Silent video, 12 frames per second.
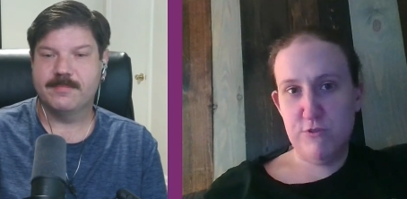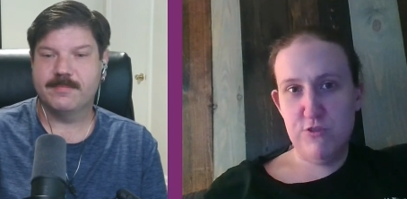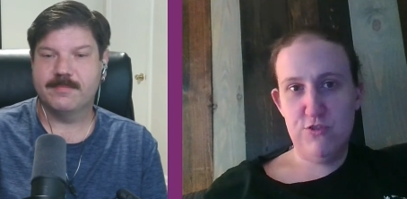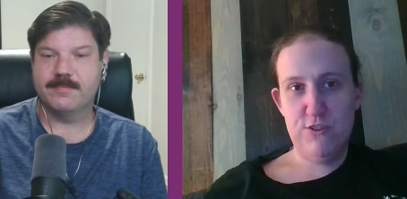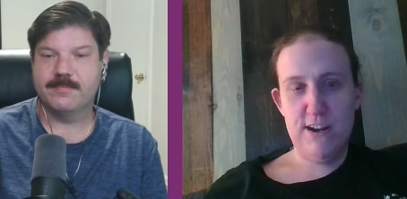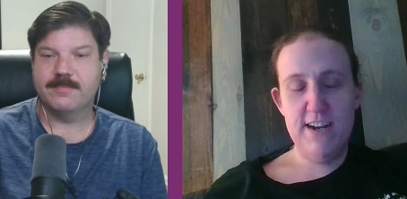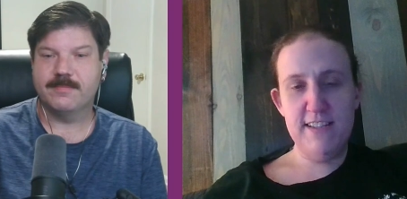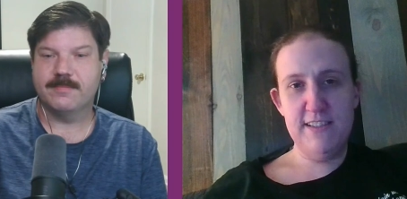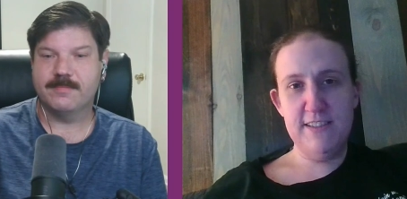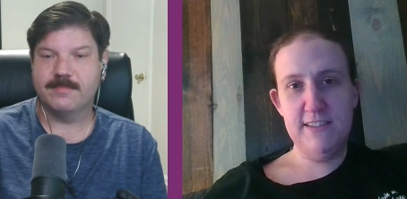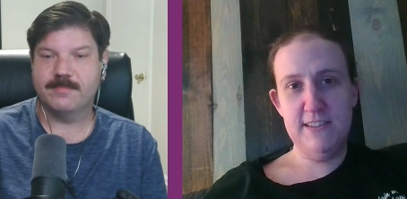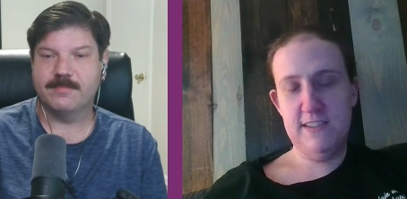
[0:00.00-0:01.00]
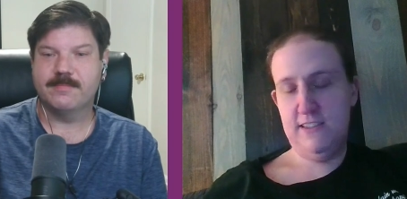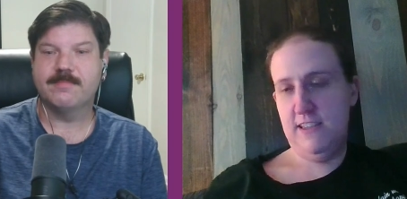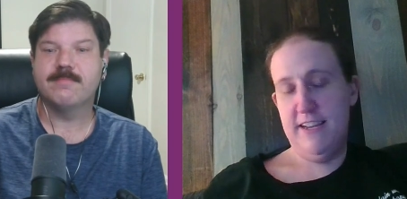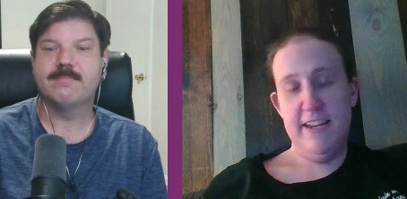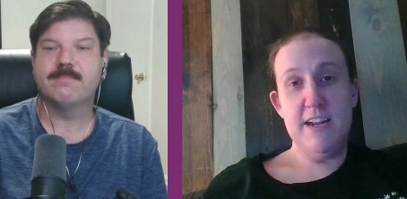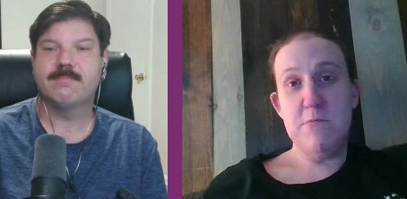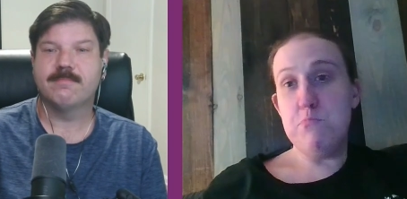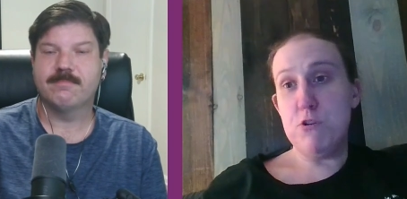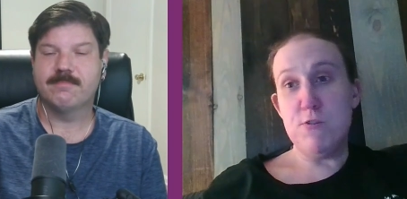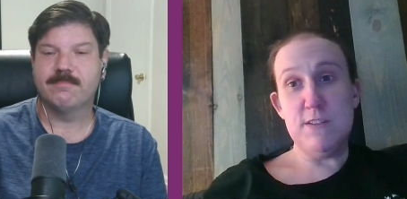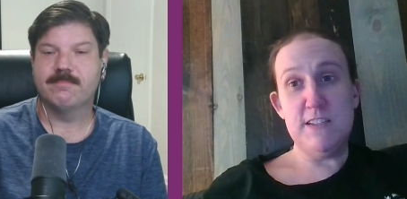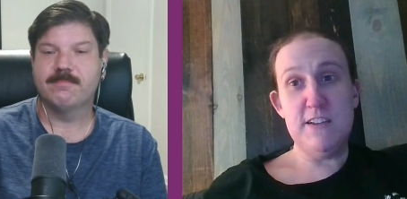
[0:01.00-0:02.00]
Speaker 1: try like an
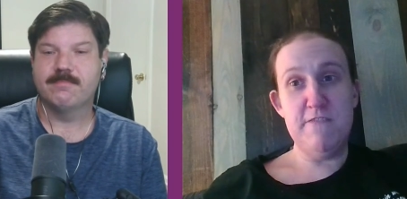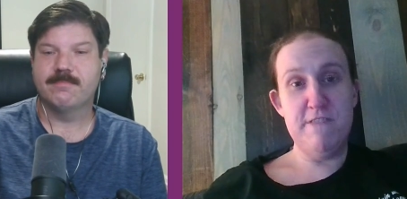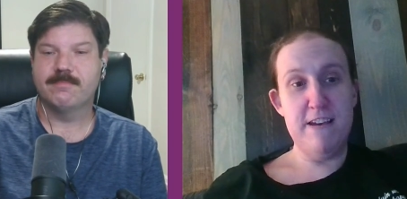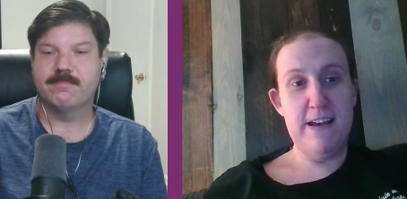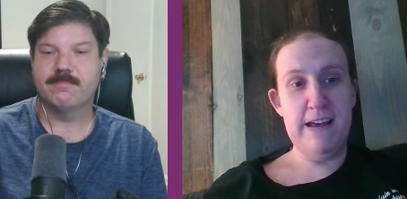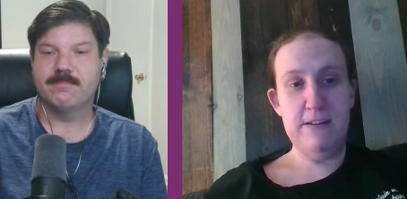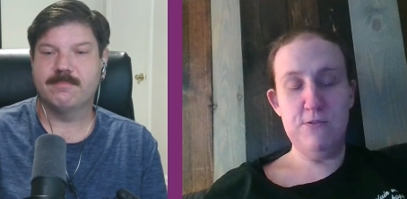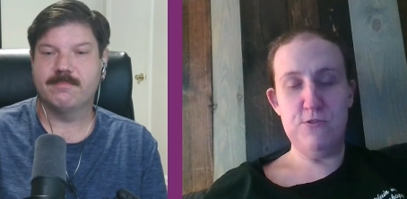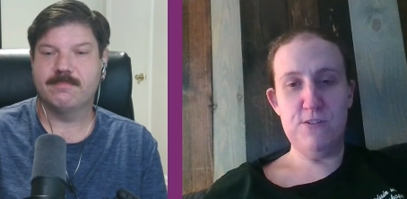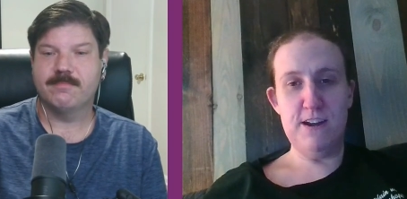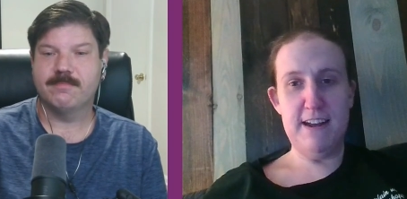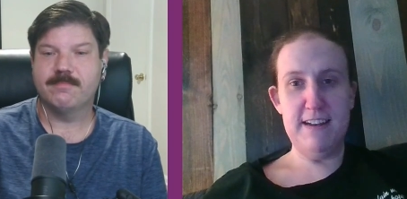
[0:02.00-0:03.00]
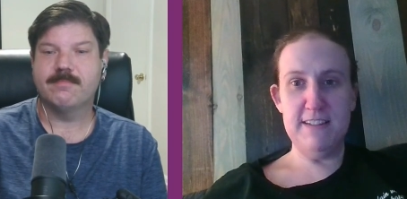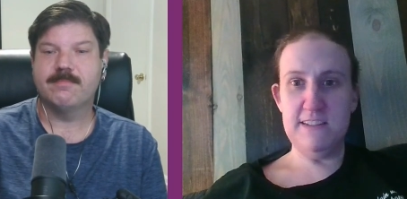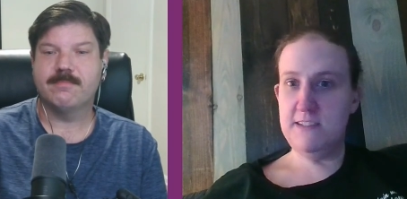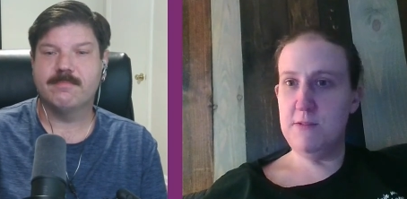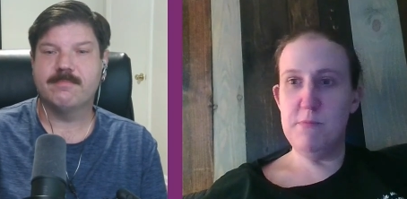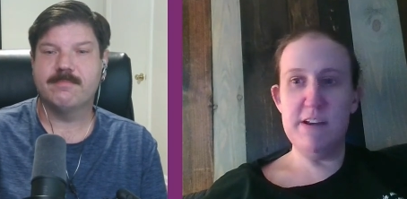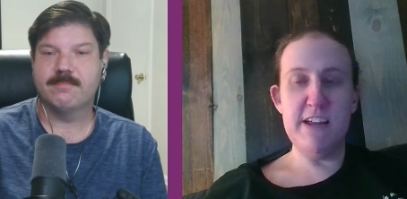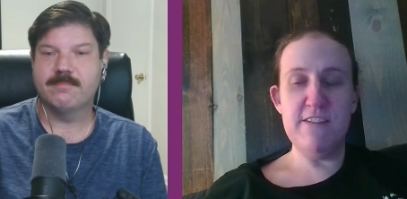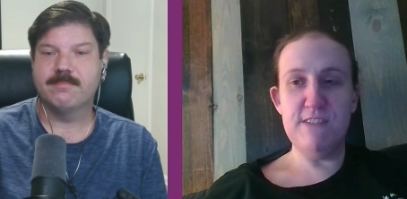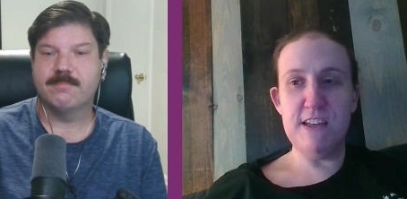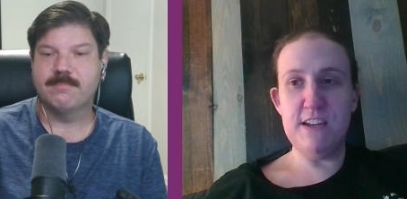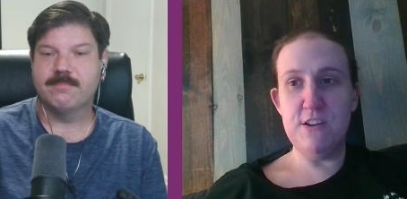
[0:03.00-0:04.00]
in-person event or ask somebody if
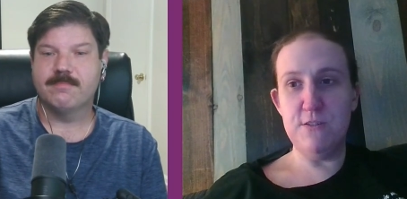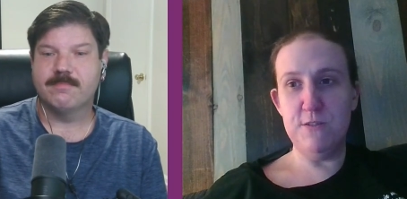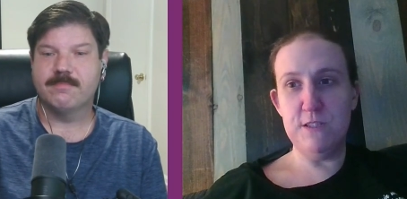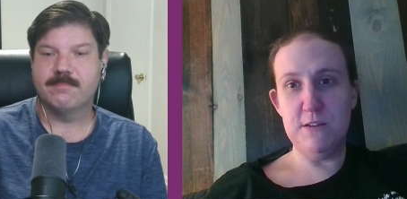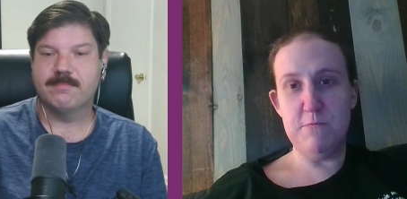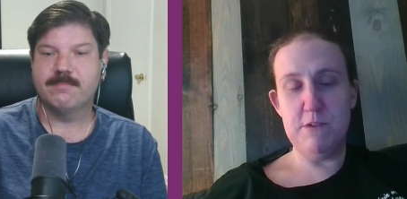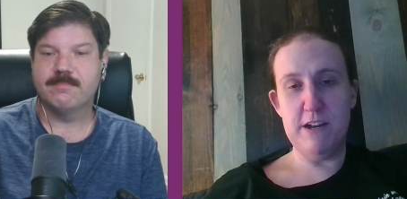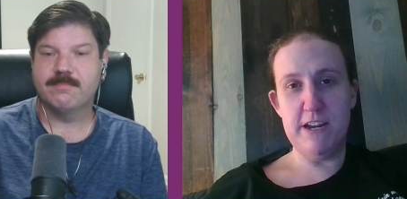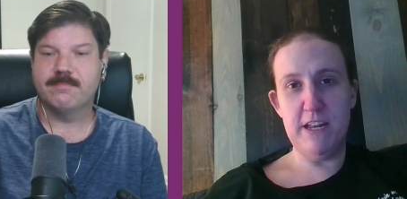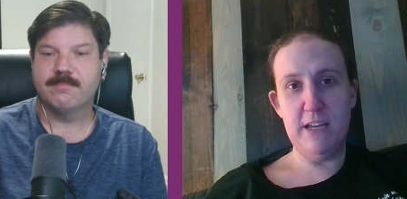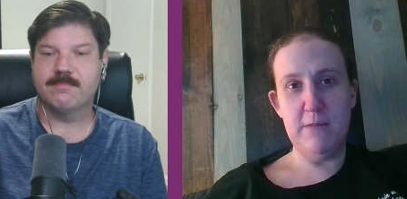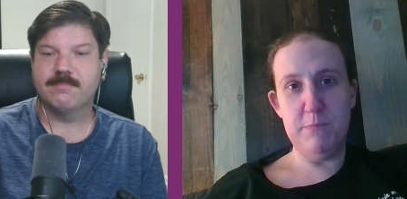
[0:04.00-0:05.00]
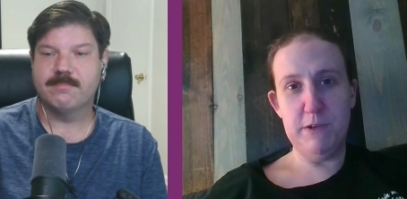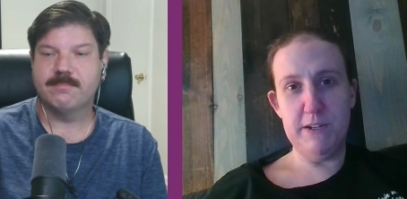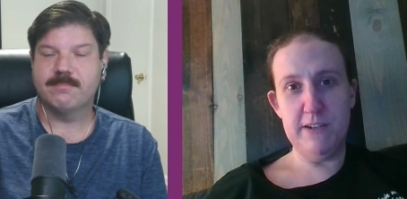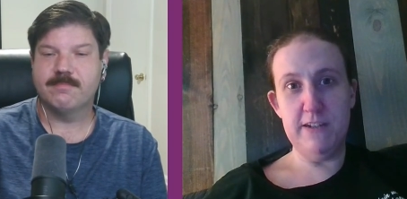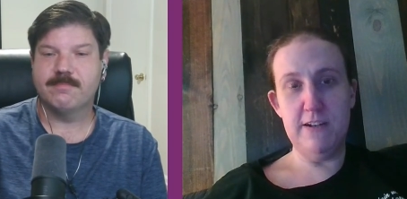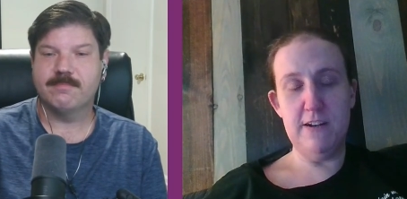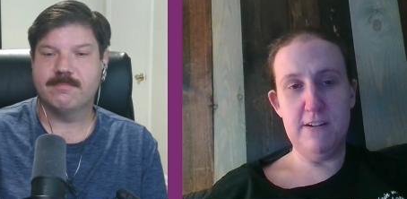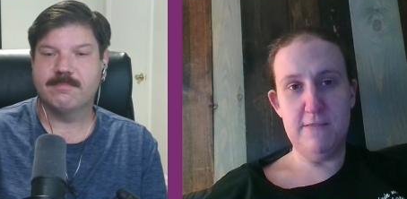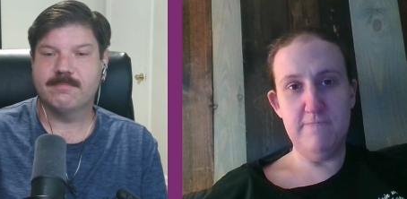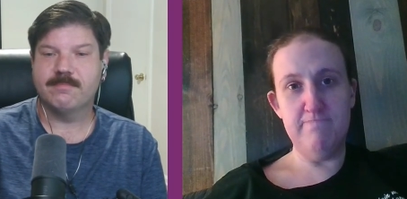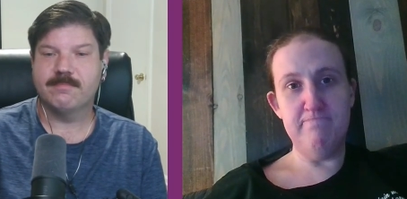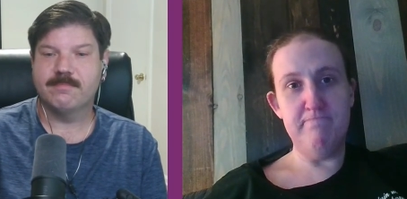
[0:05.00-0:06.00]
they know somebody, but
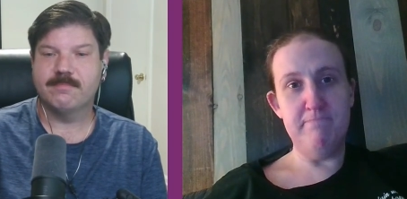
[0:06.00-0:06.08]
um